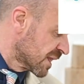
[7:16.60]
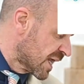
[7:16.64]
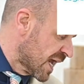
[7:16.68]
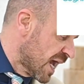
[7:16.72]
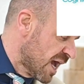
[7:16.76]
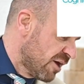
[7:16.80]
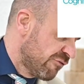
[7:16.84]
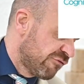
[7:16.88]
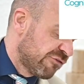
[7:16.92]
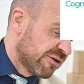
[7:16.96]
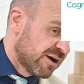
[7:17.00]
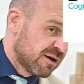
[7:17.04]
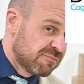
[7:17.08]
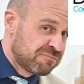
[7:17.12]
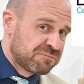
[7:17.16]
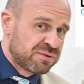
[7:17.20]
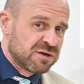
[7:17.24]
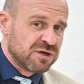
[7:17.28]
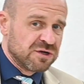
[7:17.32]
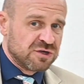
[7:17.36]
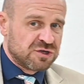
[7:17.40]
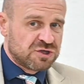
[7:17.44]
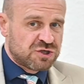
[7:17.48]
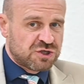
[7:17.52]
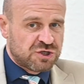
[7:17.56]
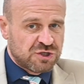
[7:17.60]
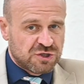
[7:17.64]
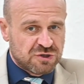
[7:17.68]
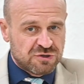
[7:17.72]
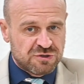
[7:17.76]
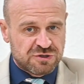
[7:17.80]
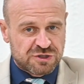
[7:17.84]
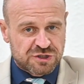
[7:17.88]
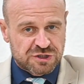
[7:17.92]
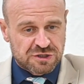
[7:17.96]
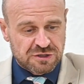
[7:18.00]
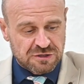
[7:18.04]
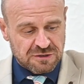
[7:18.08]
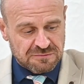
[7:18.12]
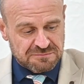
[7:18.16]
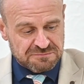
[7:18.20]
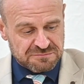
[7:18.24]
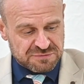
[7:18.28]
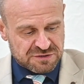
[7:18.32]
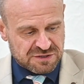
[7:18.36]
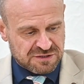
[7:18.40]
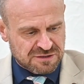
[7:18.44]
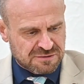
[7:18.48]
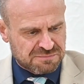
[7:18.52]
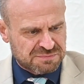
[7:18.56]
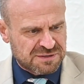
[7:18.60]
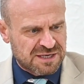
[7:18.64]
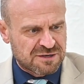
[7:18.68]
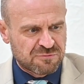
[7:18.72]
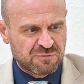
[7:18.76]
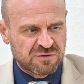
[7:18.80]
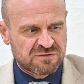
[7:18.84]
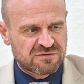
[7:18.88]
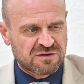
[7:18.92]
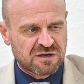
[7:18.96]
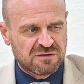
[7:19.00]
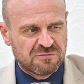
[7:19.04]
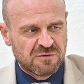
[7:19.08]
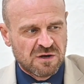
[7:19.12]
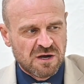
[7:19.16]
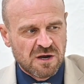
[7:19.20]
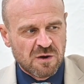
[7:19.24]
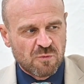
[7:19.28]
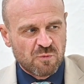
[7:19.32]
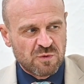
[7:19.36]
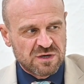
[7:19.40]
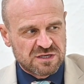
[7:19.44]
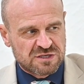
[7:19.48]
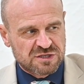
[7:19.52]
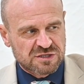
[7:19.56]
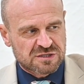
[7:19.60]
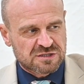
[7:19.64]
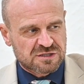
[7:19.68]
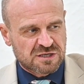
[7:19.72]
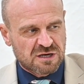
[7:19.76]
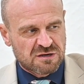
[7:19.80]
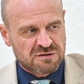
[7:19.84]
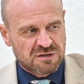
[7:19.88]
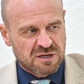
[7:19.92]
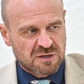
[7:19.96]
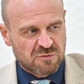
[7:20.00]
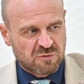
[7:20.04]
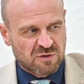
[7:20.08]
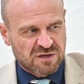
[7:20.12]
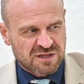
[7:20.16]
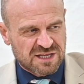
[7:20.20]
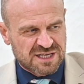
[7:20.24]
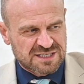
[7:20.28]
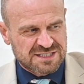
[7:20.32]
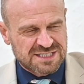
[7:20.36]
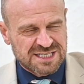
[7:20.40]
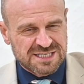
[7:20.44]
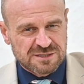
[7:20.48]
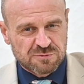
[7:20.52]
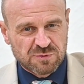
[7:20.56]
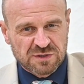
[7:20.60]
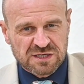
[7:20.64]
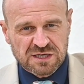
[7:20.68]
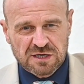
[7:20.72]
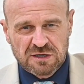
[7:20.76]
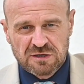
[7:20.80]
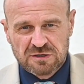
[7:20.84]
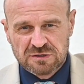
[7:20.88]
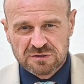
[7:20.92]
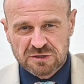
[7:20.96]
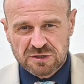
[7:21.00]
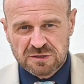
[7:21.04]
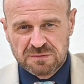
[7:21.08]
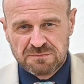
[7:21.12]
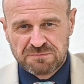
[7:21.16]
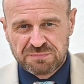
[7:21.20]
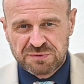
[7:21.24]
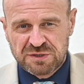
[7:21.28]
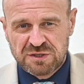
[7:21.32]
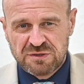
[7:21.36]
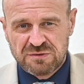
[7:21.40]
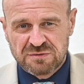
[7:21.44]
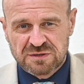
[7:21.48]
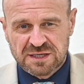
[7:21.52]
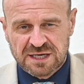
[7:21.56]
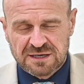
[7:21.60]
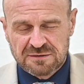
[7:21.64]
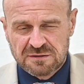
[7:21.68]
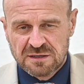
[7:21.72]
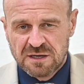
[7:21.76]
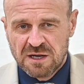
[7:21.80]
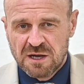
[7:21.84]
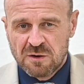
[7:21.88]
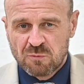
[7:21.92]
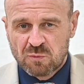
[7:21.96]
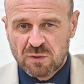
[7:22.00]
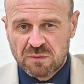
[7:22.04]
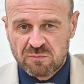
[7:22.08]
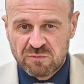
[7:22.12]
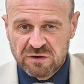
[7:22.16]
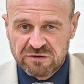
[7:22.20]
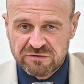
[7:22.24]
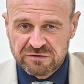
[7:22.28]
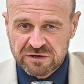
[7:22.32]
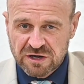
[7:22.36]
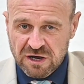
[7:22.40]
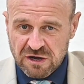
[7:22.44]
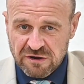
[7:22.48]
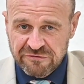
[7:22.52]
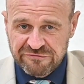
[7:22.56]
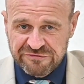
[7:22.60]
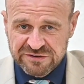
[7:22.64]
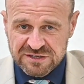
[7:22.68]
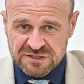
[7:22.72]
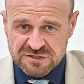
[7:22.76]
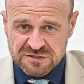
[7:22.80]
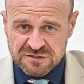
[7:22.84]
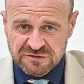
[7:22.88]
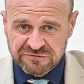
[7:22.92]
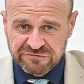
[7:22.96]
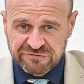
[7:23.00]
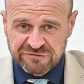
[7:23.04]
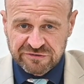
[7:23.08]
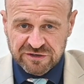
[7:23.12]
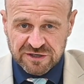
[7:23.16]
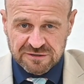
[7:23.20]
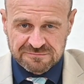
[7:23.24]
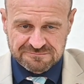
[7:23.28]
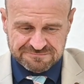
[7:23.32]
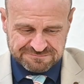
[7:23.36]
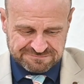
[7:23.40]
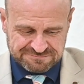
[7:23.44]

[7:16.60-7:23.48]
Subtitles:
ever put huge lumps on the plate. We just don't know what that is. We can't compute that when we're an ARFID sufferer.